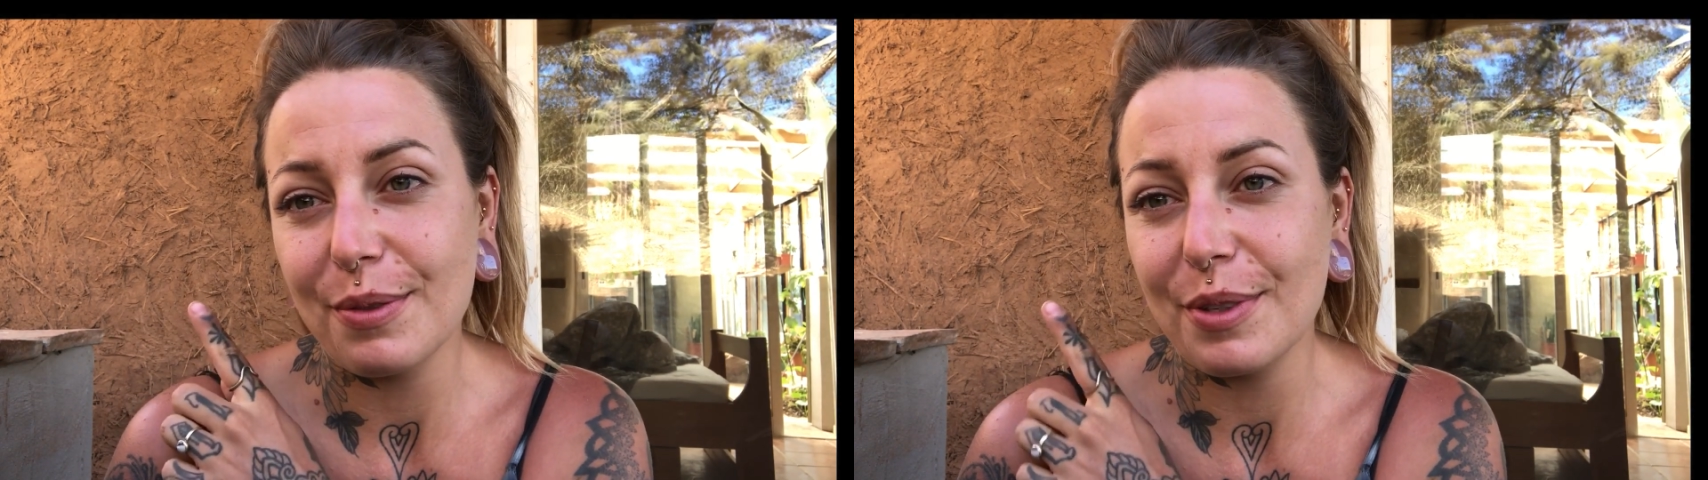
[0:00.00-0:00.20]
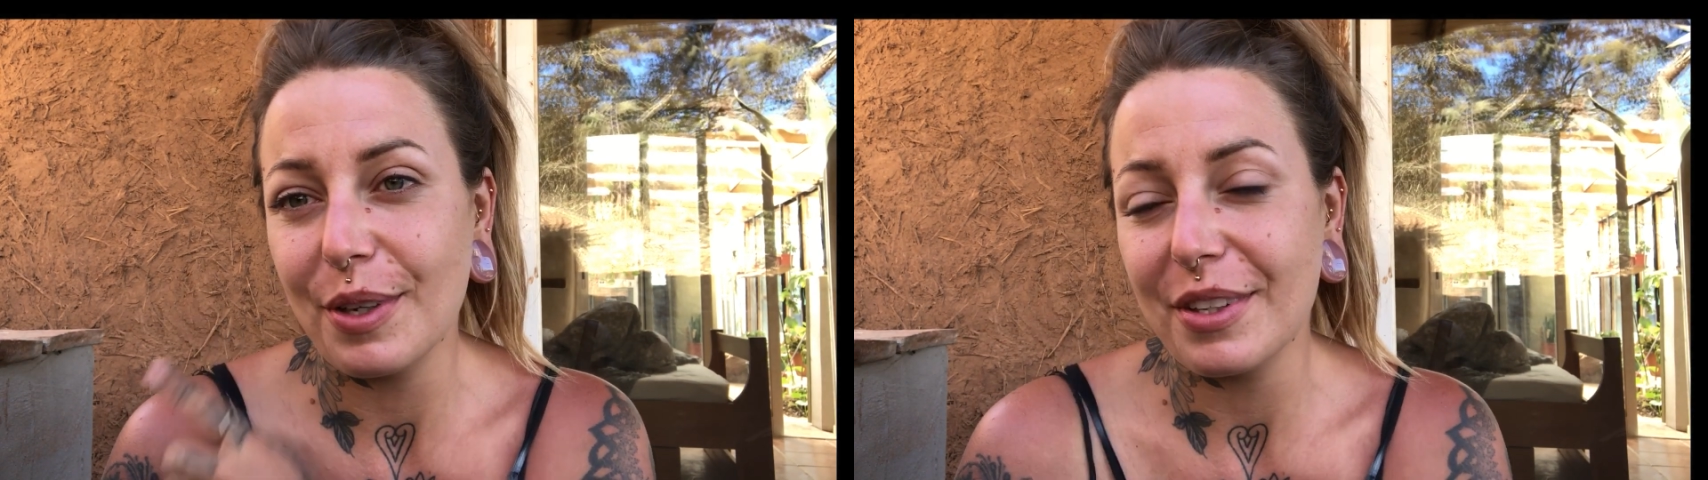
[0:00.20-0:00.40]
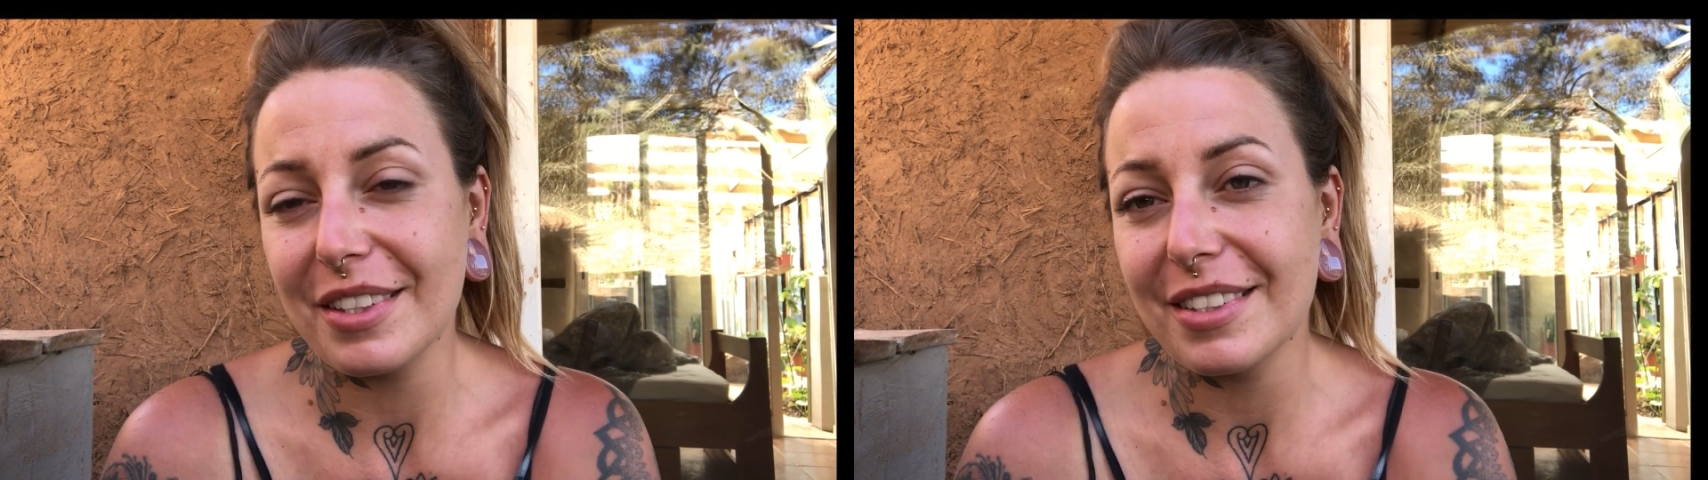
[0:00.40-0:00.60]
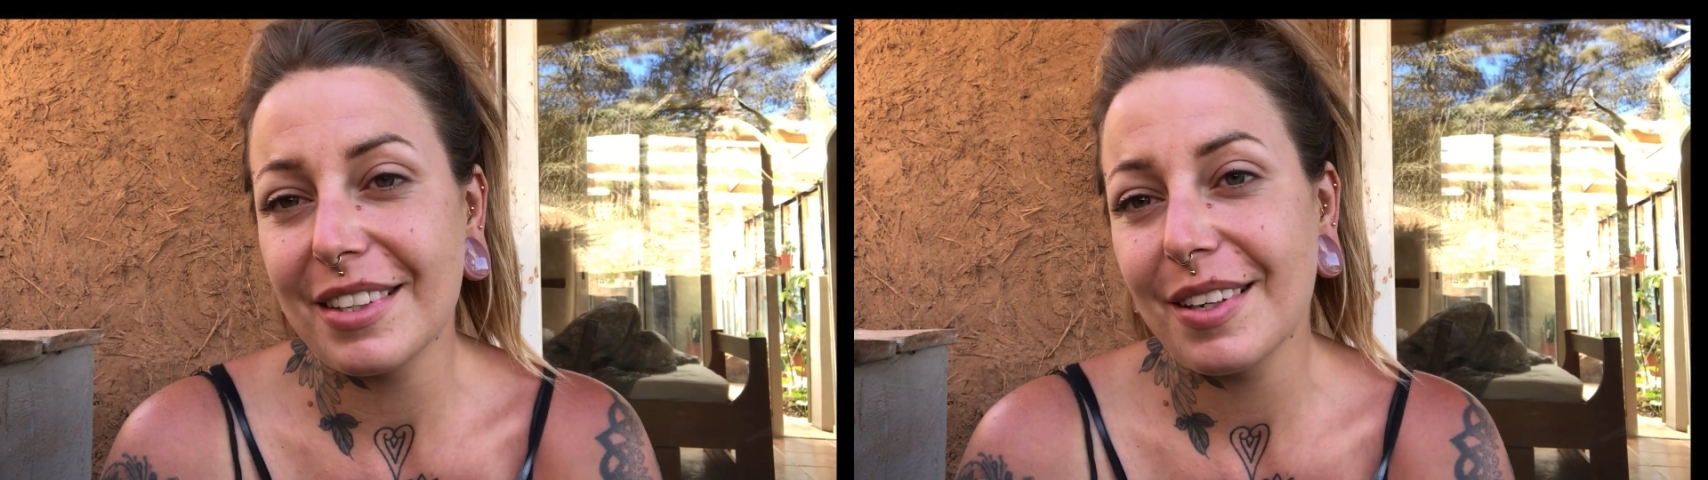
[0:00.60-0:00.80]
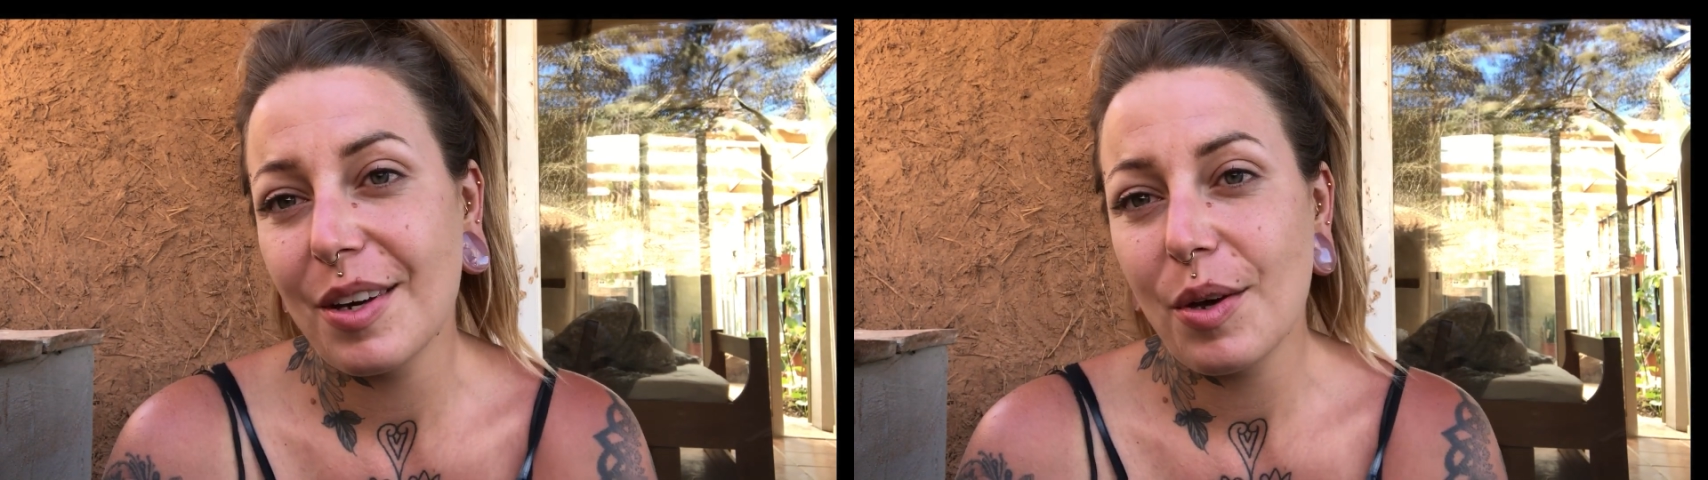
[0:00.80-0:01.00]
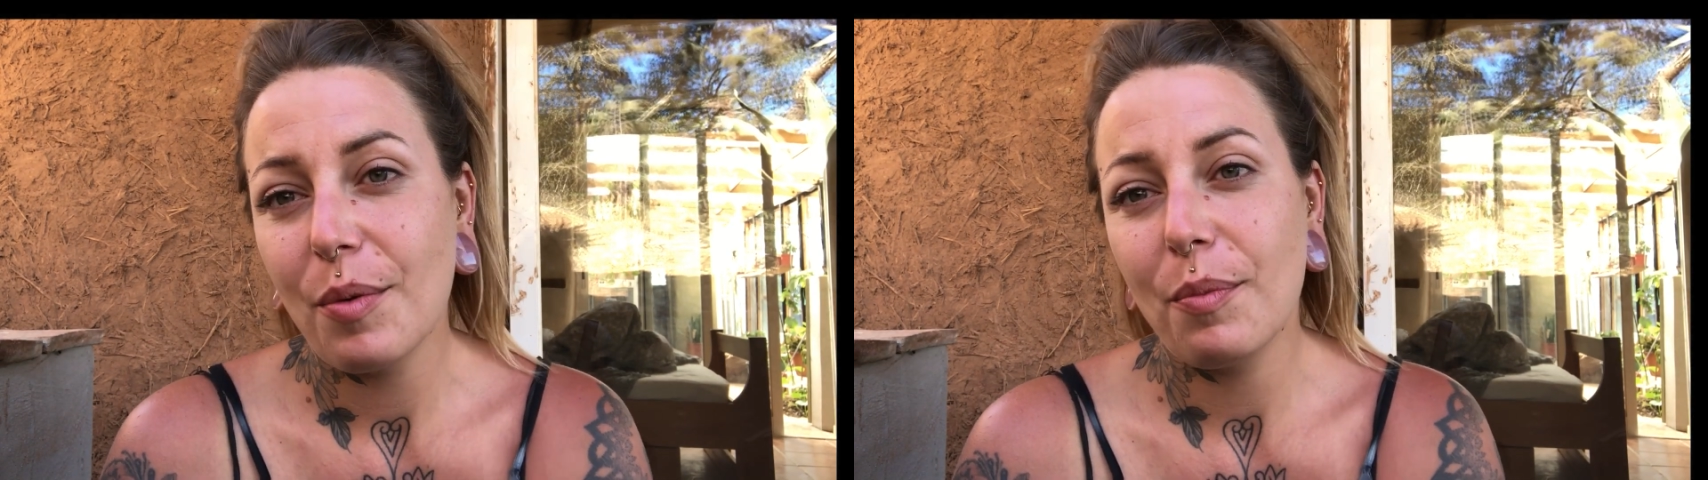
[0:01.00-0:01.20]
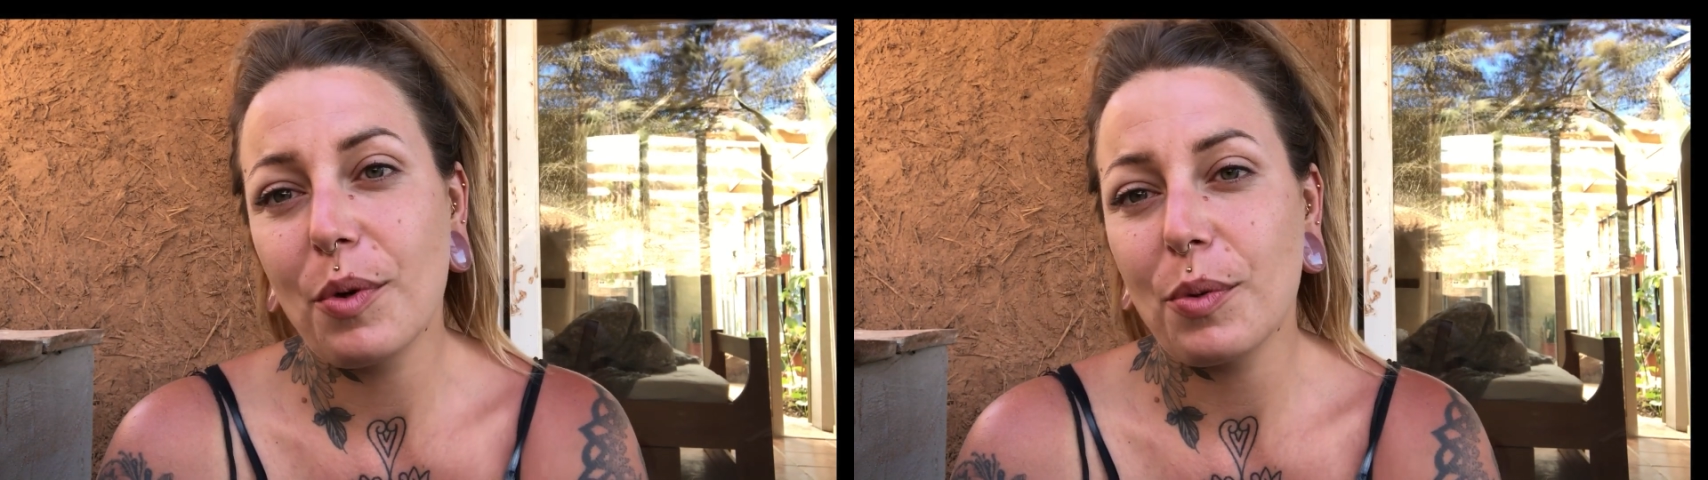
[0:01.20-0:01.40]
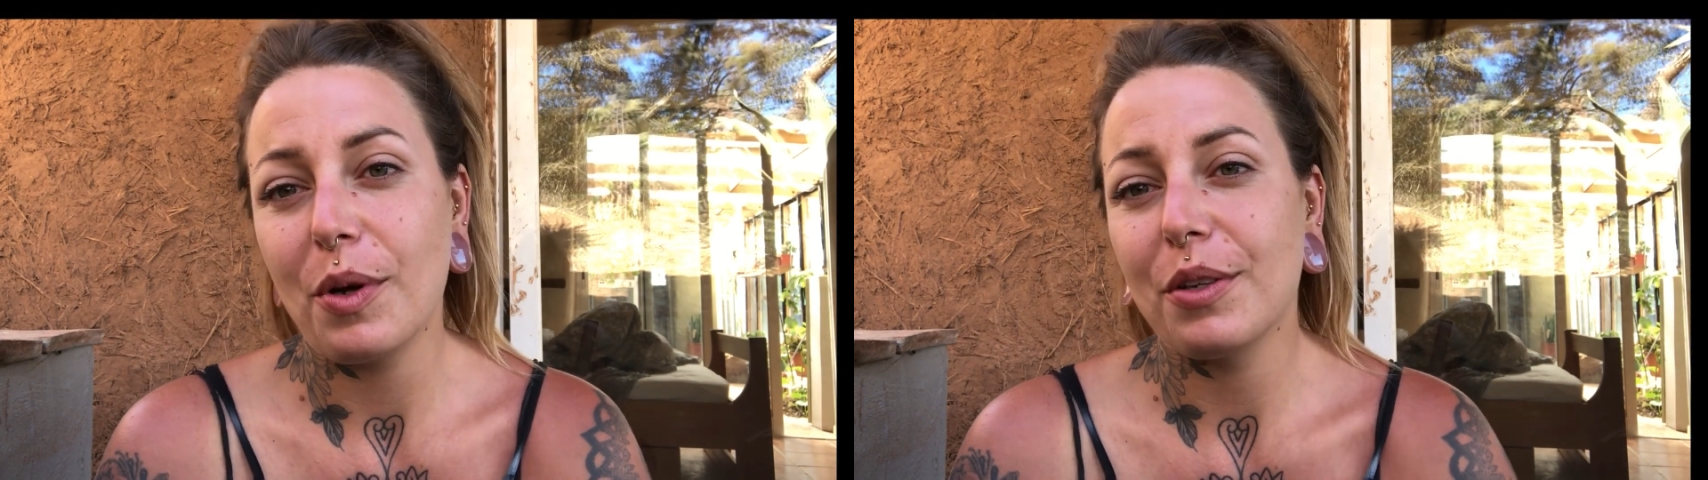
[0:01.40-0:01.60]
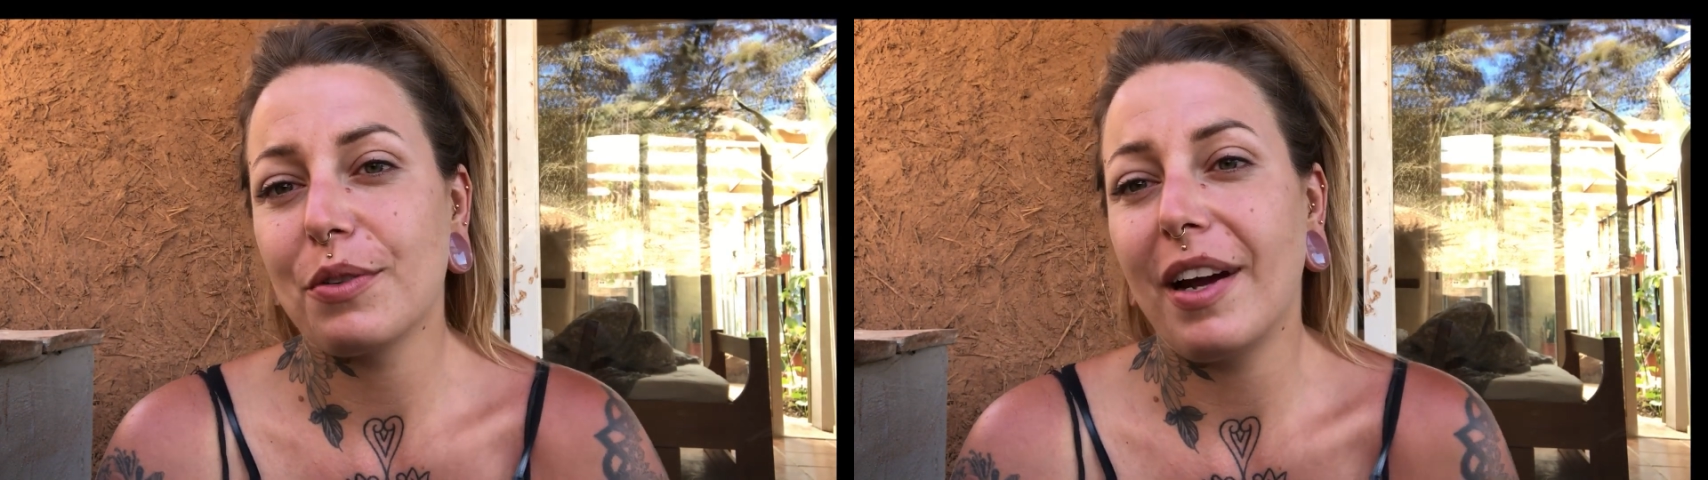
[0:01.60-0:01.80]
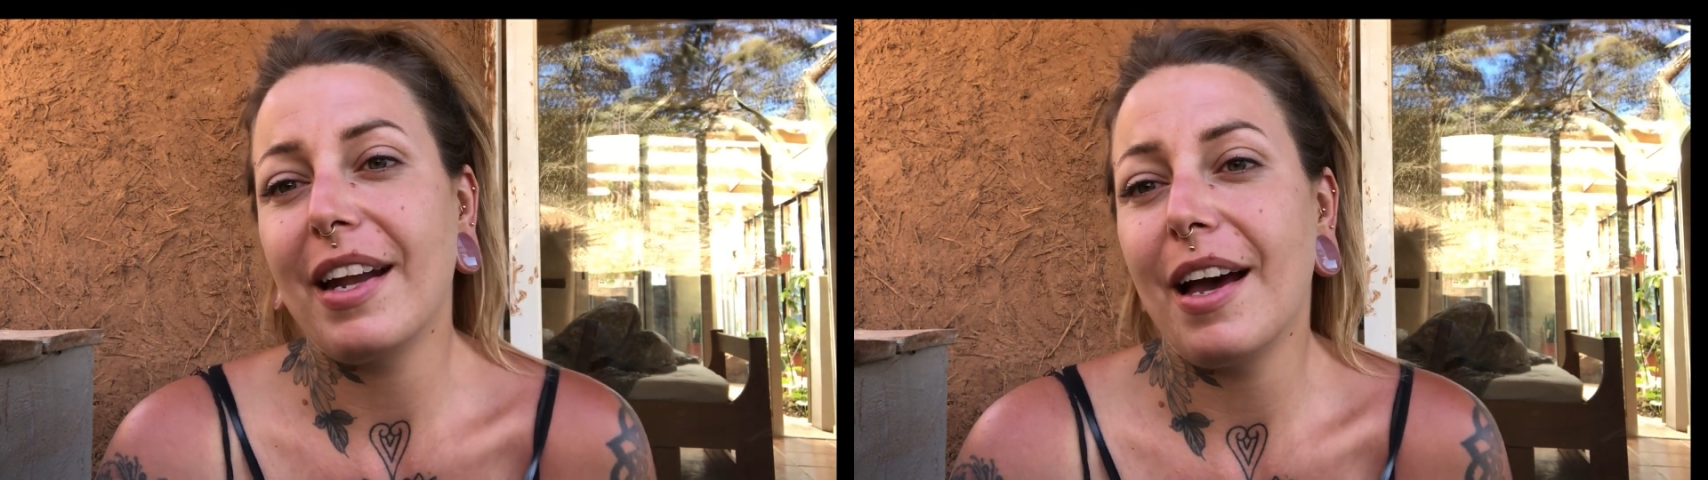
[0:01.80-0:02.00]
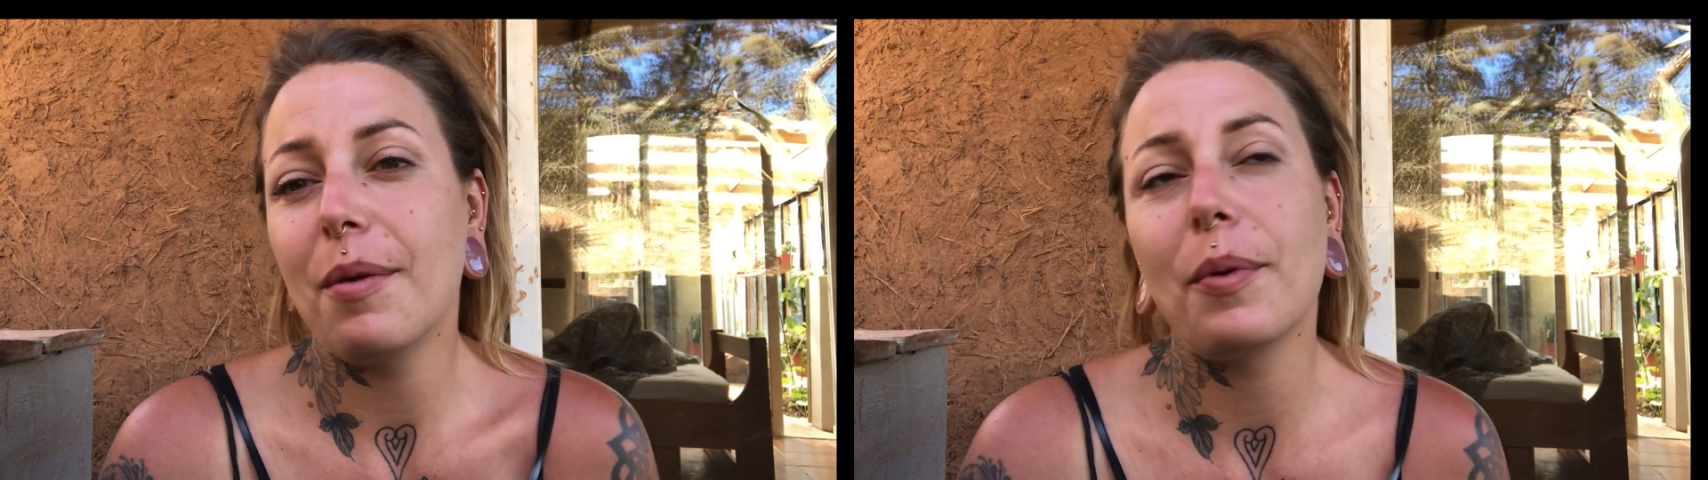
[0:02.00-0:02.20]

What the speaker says: We've still got these mud walls right now,